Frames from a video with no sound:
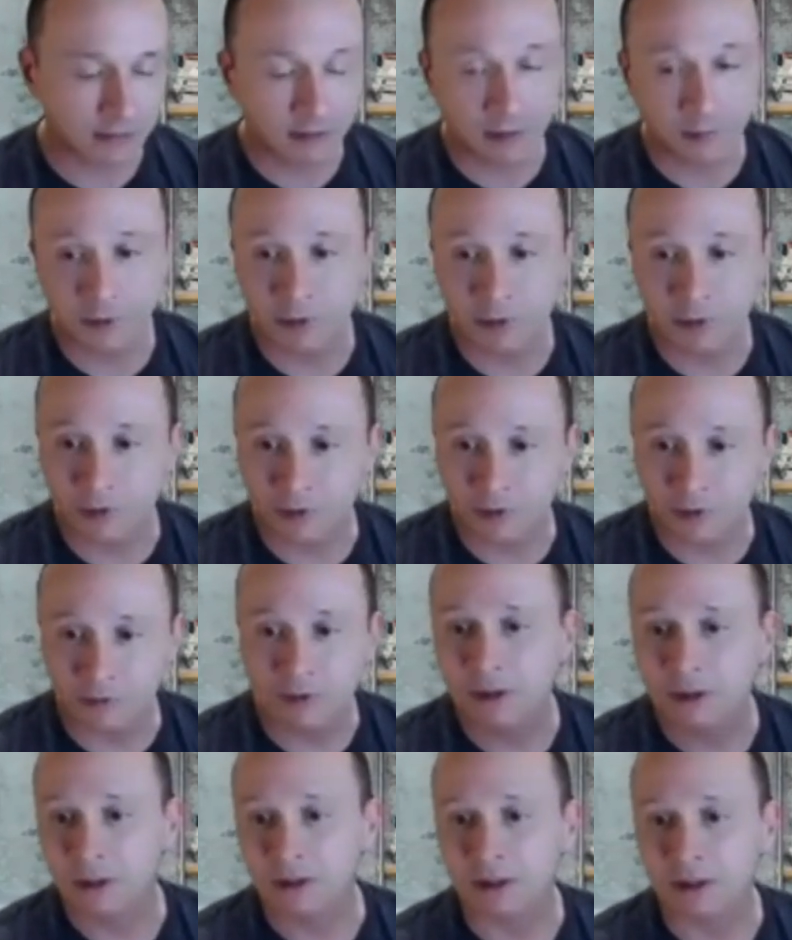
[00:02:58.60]
compute
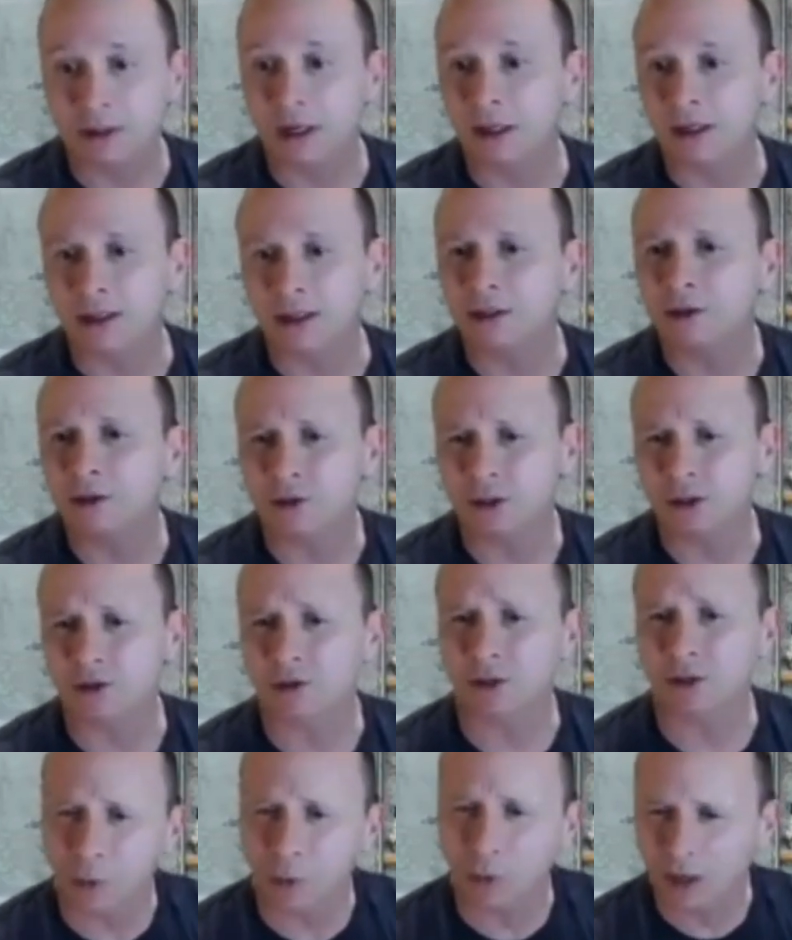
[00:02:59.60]

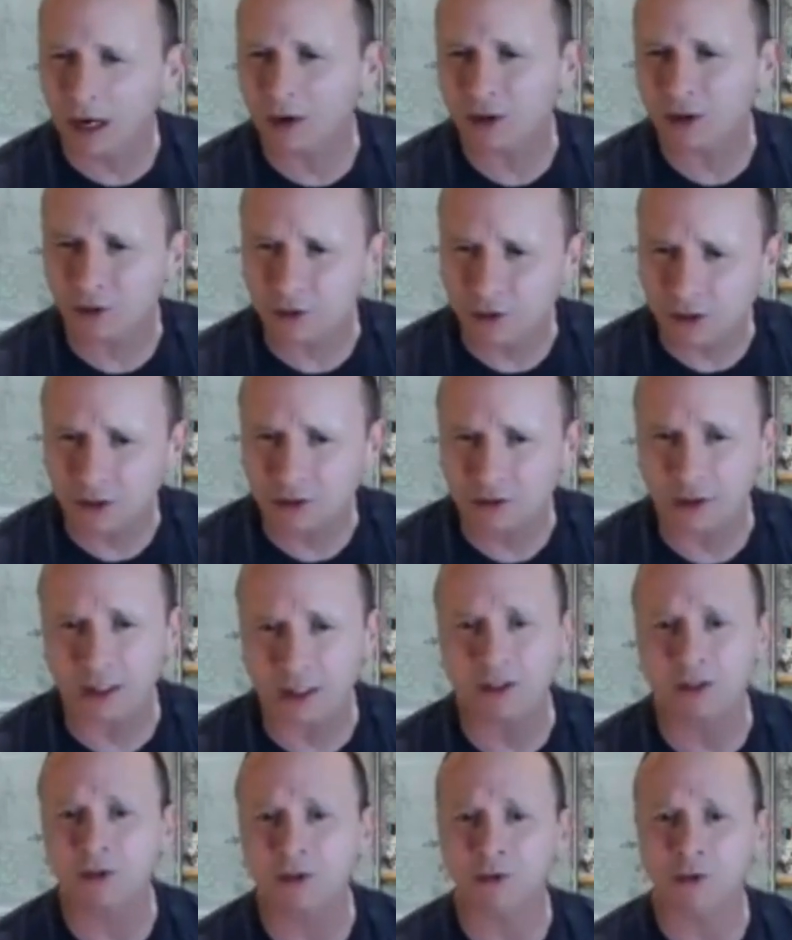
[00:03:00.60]
usage, right? Warehouse usage,
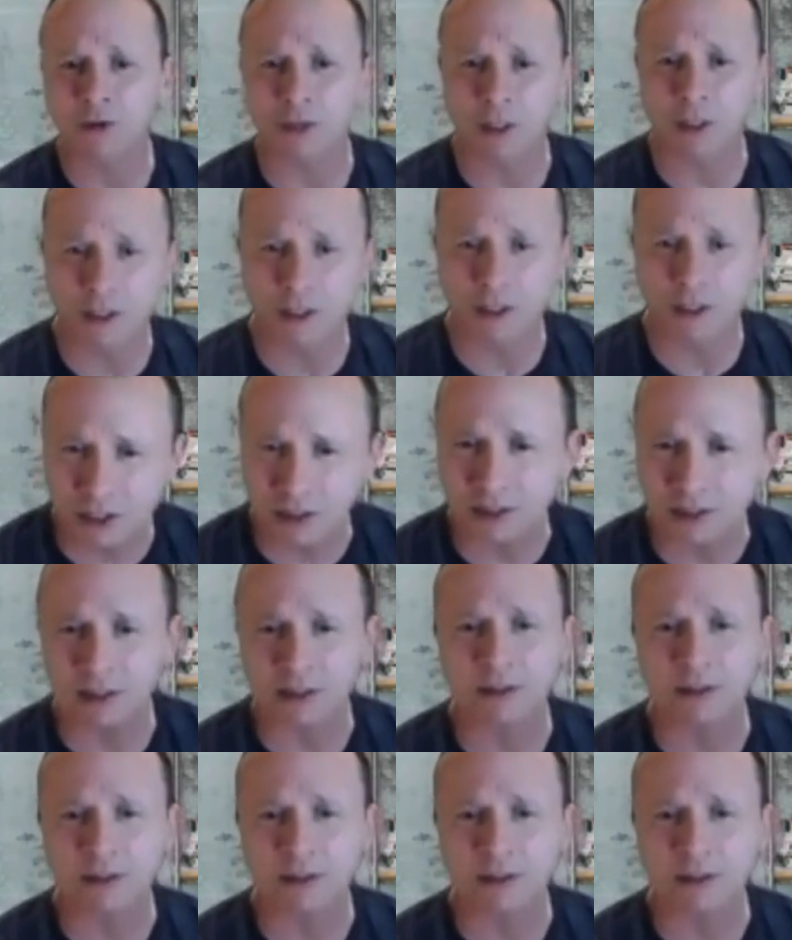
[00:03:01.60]
right? Storage,